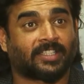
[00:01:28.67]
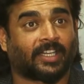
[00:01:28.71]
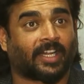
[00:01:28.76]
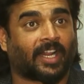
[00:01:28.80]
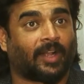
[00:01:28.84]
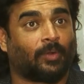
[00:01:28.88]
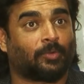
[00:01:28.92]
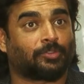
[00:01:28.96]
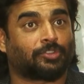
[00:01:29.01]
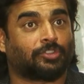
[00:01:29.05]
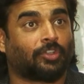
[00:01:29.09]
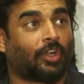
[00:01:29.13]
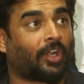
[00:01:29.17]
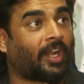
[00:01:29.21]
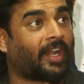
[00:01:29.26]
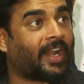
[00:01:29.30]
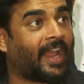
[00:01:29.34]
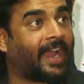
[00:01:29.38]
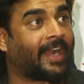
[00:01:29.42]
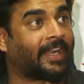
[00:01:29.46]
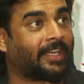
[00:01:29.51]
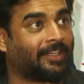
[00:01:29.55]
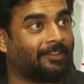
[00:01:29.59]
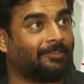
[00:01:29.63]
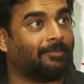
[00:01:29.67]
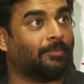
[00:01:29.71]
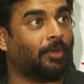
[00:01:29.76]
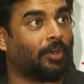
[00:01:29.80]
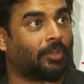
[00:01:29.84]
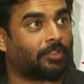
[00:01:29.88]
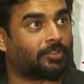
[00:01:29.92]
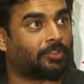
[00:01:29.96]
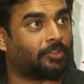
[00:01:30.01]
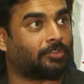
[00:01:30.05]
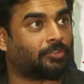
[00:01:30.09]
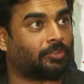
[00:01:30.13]
that I was not an active
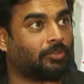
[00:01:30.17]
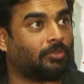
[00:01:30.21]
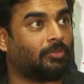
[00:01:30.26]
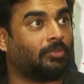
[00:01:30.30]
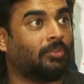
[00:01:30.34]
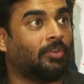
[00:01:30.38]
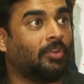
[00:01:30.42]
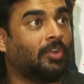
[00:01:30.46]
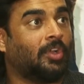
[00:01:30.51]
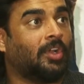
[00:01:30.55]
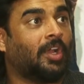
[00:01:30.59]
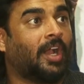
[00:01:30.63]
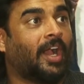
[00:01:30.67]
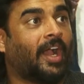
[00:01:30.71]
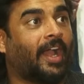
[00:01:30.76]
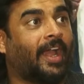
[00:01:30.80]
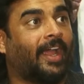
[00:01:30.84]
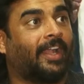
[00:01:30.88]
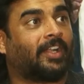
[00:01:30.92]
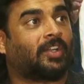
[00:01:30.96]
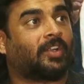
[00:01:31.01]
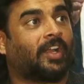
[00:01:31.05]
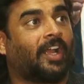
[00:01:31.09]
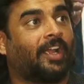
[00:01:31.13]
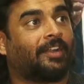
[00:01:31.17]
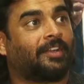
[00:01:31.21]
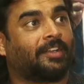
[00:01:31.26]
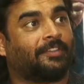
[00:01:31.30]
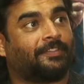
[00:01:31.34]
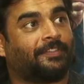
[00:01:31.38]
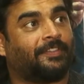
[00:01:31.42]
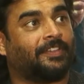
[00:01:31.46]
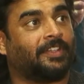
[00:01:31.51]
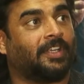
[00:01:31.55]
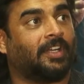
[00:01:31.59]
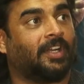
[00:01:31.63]
boxer, so I had to
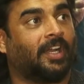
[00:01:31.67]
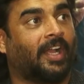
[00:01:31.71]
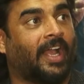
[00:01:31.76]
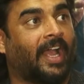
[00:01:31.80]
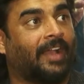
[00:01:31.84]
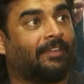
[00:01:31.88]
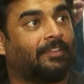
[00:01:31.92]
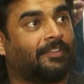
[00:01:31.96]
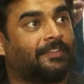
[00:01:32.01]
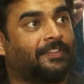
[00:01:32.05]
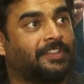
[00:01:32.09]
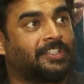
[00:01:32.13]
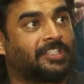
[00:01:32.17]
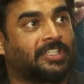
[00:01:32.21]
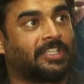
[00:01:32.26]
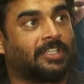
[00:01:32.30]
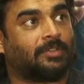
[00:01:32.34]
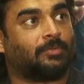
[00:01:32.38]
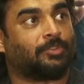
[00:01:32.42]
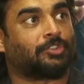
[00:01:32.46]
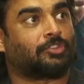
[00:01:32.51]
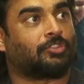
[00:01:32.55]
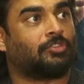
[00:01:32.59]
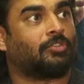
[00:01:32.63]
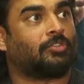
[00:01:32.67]
have a physique which